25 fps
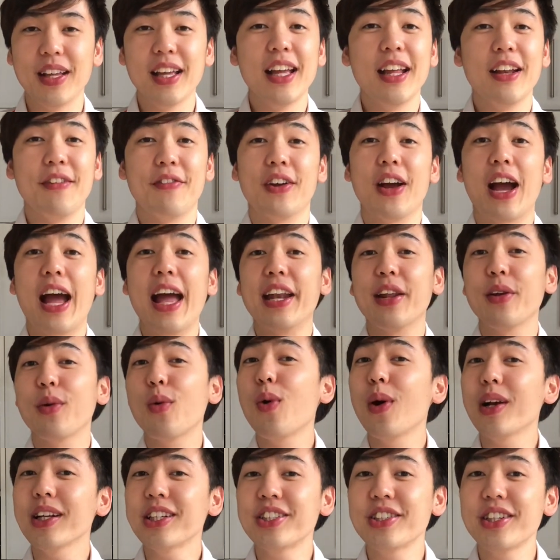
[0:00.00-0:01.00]
If you've got any
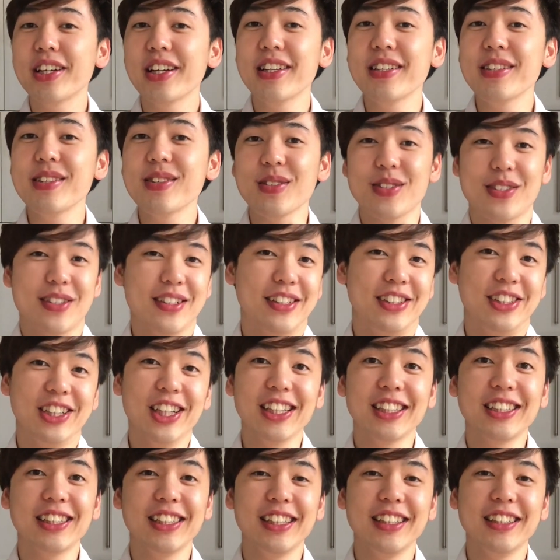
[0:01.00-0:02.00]
questions or
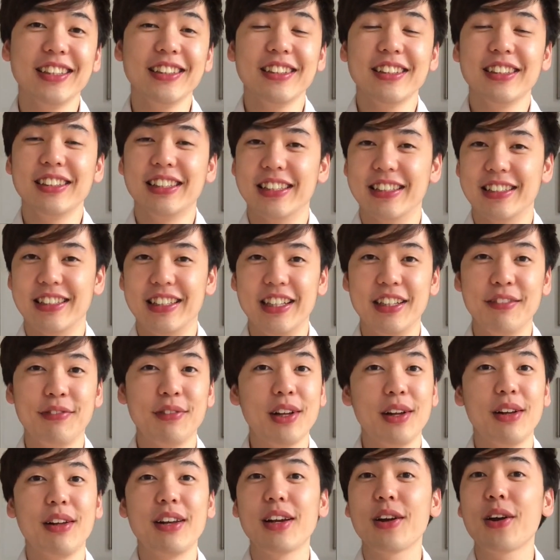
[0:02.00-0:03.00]
suggestions, just leave
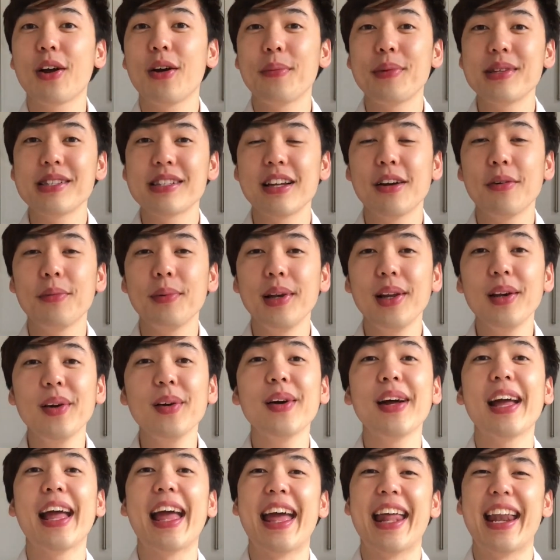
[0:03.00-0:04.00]
them in the comments down below,
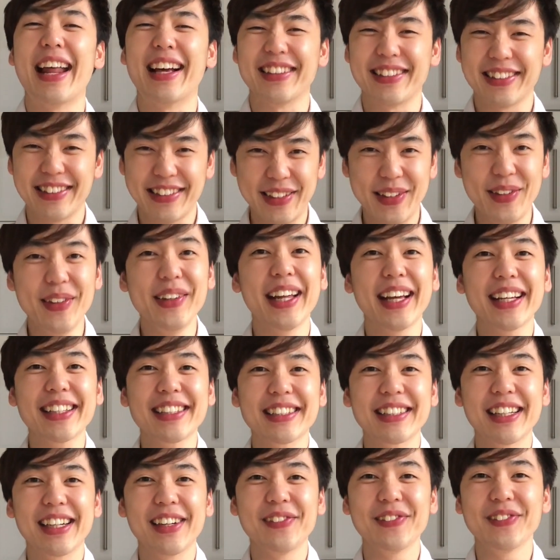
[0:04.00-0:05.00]
and I'll see you next
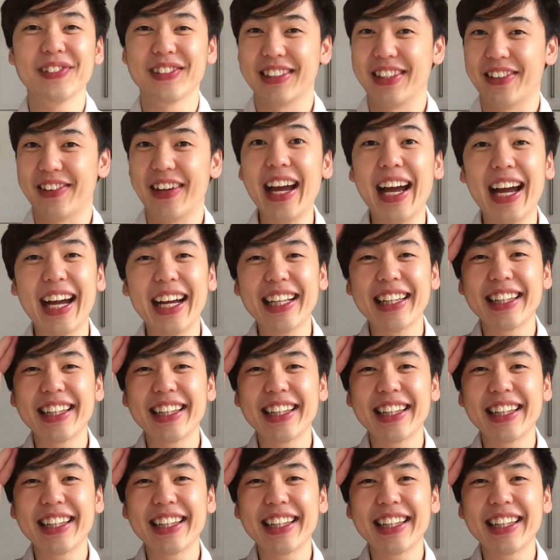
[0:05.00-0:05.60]
time. Ta-ra!